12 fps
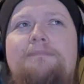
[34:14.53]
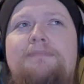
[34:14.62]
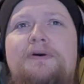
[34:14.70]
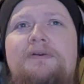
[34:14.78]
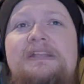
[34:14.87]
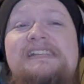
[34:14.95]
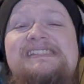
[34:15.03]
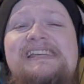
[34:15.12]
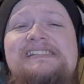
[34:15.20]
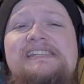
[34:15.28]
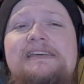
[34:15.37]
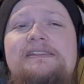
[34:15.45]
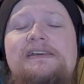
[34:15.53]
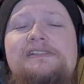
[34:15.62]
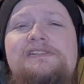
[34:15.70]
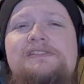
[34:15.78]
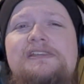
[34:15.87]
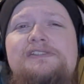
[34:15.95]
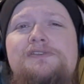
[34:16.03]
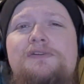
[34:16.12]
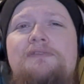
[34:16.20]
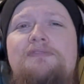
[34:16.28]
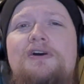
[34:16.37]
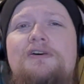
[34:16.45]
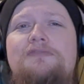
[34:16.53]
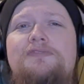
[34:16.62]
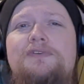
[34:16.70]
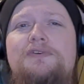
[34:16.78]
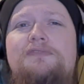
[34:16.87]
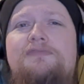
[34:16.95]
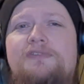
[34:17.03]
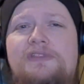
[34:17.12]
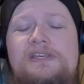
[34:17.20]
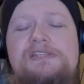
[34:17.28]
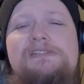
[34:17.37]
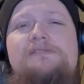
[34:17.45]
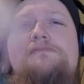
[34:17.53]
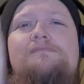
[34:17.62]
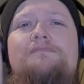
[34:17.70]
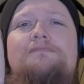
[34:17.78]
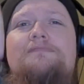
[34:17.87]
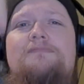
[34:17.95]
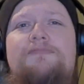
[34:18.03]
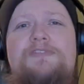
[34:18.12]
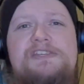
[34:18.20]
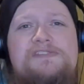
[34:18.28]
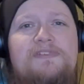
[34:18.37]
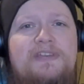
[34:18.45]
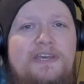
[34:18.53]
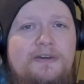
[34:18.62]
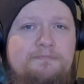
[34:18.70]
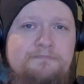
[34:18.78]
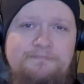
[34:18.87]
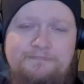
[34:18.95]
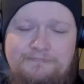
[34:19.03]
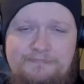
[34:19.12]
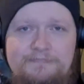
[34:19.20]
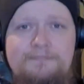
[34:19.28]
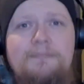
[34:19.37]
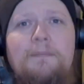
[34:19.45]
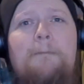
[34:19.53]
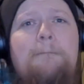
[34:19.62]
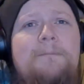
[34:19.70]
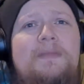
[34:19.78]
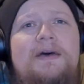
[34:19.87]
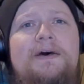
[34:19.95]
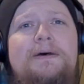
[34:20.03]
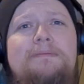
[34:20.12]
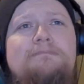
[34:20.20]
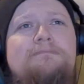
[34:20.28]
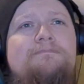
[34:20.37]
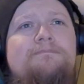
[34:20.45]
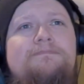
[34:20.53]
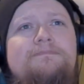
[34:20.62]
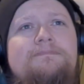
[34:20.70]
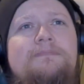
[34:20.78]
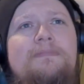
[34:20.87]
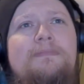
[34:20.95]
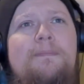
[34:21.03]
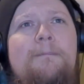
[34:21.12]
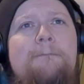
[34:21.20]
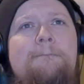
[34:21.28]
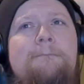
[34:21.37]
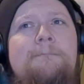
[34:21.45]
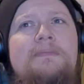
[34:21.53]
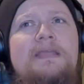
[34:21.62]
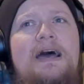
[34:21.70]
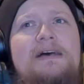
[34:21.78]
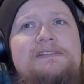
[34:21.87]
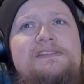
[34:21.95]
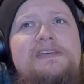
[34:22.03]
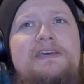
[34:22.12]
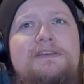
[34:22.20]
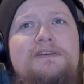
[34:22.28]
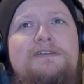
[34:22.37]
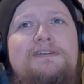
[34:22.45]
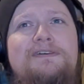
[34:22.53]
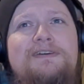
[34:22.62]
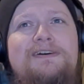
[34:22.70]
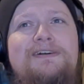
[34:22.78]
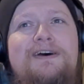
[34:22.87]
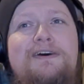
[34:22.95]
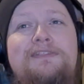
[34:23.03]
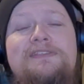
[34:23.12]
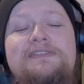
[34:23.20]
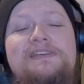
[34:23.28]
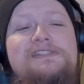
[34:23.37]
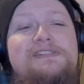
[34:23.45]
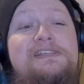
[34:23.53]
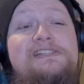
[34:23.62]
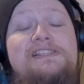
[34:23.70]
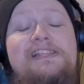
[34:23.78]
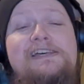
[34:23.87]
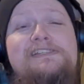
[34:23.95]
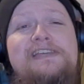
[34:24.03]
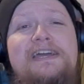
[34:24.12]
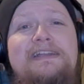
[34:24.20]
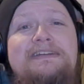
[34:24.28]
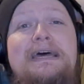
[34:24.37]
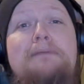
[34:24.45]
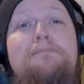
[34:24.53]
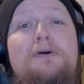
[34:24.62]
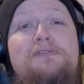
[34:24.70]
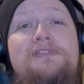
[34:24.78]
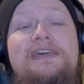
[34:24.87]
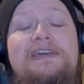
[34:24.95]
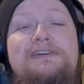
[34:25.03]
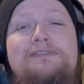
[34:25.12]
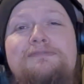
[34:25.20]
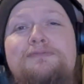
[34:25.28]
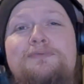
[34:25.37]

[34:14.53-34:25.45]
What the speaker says: But that's it. That's all I've got for this video. Um, as I say, this last kind of damn mode thing